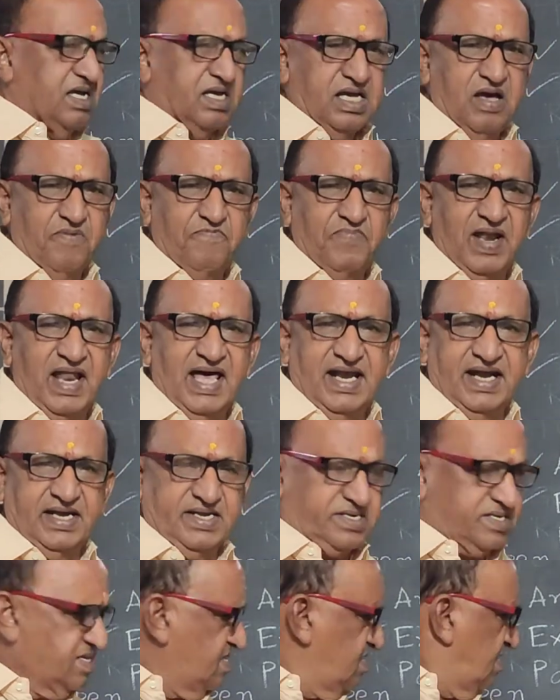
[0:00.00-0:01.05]
a planet.
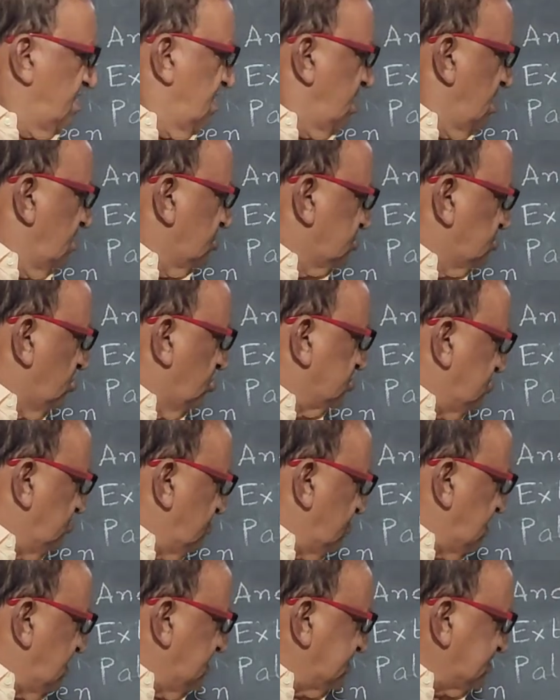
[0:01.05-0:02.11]
So
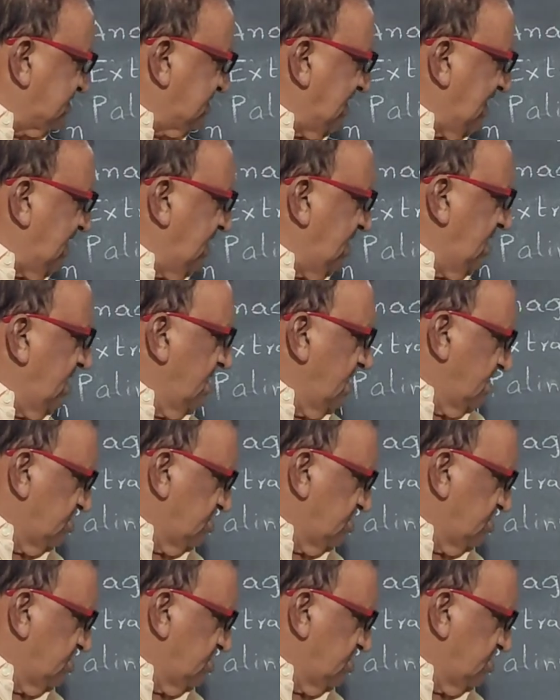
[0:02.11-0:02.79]
similarly C,